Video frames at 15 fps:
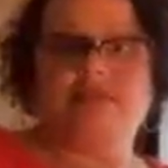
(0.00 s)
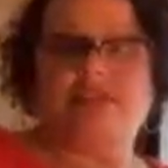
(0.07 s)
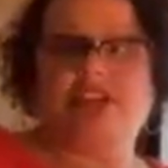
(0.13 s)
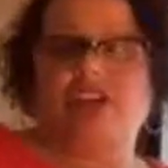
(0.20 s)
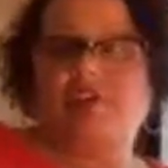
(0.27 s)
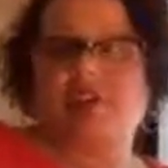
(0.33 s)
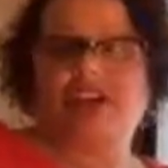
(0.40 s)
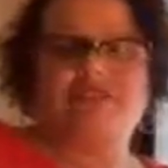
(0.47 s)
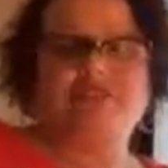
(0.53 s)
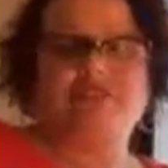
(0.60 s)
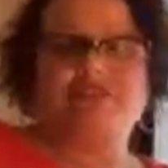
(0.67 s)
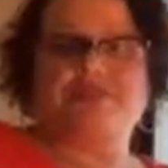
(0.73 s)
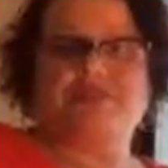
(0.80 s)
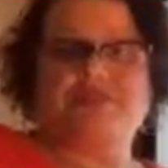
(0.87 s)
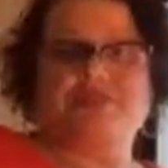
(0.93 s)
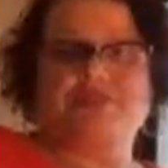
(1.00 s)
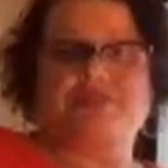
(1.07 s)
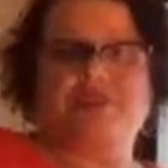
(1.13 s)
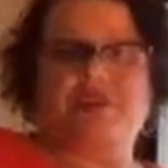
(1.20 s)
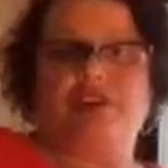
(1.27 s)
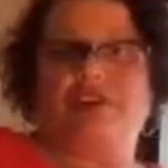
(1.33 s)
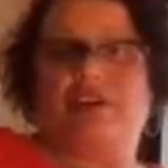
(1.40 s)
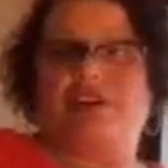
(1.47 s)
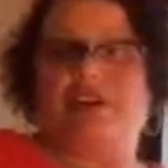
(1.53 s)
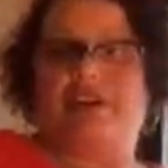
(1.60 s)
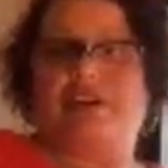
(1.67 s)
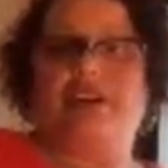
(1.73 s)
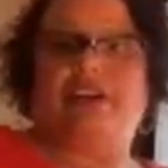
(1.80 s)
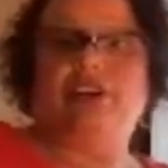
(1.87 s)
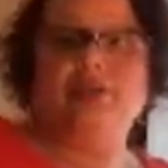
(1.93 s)
You don't have to go search for it. You can
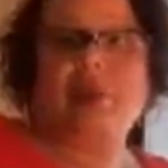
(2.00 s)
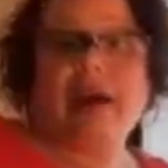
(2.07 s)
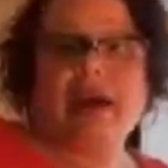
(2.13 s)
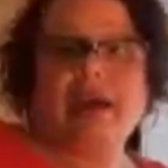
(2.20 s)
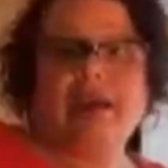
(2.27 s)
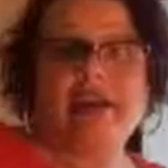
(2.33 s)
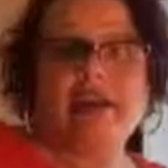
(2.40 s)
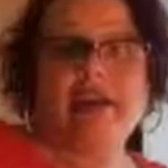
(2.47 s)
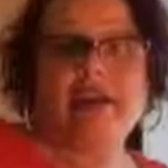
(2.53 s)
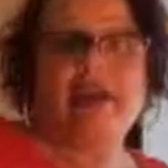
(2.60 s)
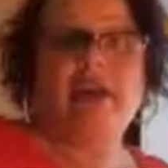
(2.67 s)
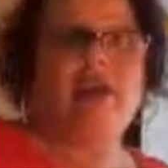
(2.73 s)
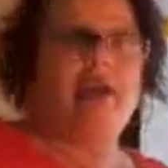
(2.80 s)
carry it in your pocket,